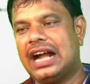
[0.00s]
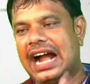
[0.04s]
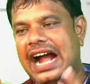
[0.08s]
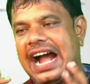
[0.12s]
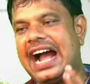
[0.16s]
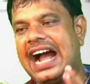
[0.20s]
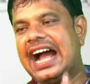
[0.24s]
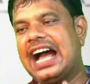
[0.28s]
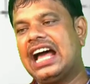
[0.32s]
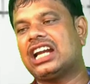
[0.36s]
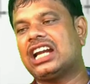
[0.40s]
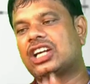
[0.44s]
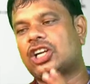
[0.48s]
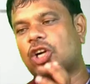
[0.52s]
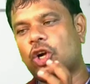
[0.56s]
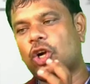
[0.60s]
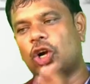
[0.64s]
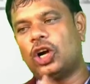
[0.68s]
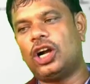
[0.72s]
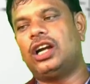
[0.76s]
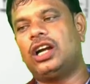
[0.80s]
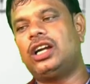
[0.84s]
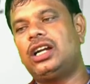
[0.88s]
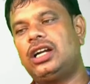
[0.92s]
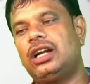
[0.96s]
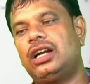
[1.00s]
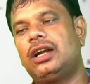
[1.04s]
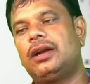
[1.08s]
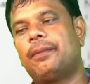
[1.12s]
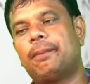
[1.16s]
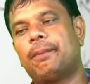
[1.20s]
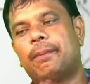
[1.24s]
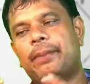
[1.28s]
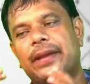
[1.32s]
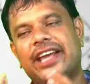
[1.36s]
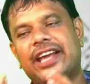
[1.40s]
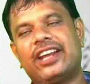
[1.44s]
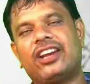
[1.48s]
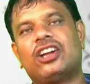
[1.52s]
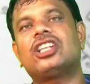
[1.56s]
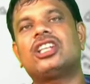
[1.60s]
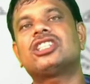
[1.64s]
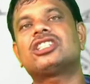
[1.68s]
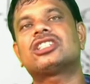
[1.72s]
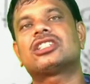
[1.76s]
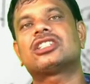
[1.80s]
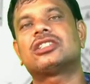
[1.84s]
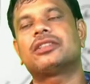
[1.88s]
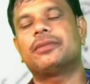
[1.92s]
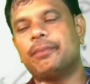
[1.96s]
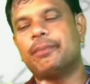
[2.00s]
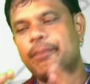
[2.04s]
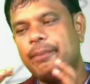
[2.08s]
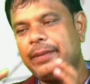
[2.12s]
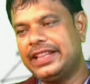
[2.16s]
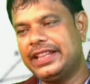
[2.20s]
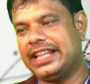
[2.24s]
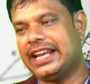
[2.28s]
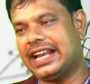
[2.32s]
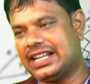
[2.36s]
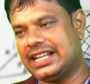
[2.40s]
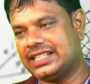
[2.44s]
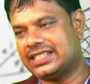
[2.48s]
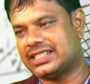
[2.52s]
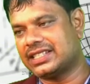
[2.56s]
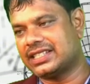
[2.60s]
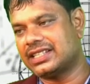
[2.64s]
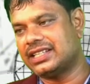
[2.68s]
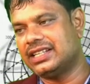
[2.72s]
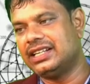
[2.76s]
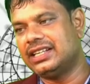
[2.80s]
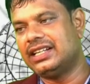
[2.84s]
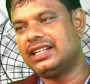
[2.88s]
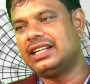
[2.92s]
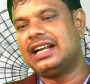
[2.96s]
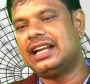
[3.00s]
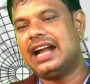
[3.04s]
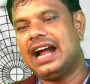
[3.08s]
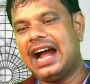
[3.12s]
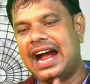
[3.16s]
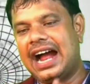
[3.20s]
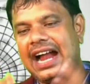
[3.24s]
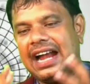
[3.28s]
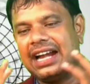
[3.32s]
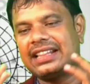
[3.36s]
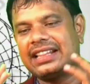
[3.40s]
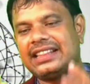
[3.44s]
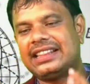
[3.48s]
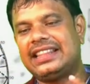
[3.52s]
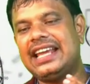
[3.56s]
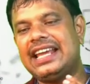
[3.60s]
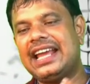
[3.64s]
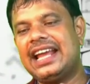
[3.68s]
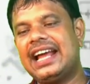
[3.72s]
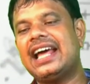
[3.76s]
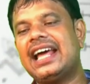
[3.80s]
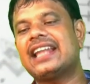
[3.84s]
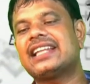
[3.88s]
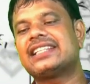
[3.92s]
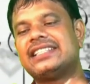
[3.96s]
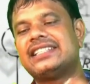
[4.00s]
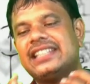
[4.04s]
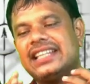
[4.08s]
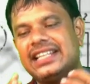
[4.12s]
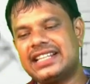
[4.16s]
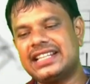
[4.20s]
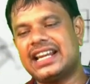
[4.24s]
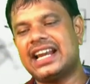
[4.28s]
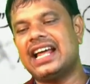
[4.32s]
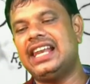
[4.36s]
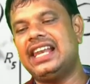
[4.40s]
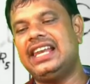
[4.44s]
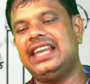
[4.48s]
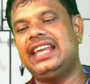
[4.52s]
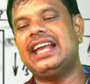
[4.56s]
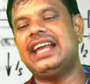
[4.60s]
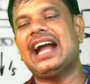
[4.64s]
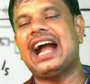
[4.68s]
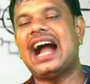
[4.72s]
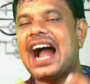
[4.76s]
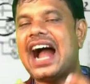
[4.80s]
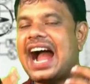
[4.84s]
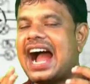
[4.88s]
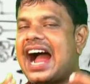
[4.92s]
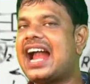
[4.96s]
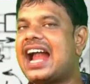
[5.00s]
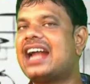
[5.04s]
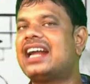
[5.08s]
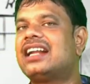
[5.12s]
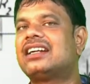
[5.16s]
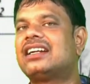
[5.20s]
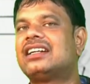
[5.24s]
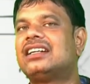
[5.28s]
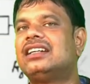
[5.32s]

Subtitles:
are called ferrous minerals and they are generally hard